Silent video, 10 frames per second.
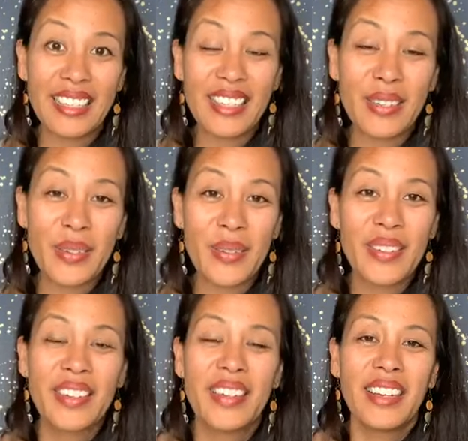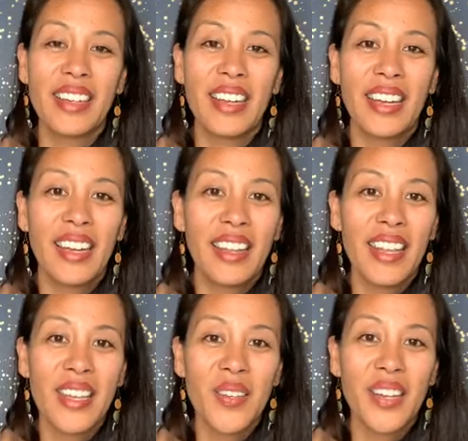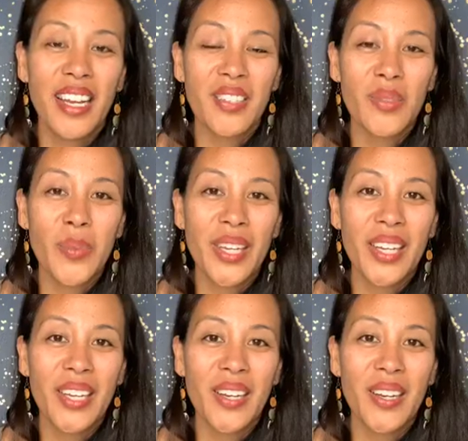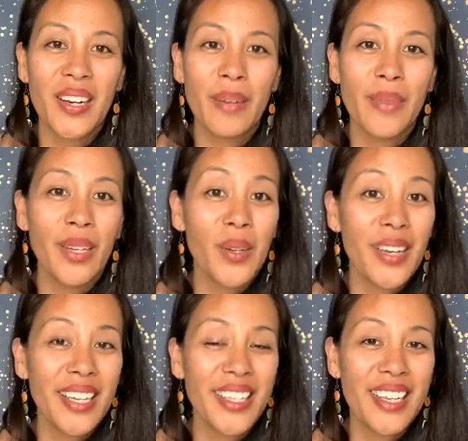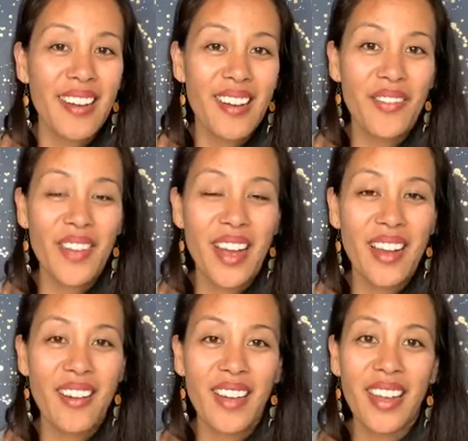So thank you guys for being here. I'm going to go ahead and sign off now.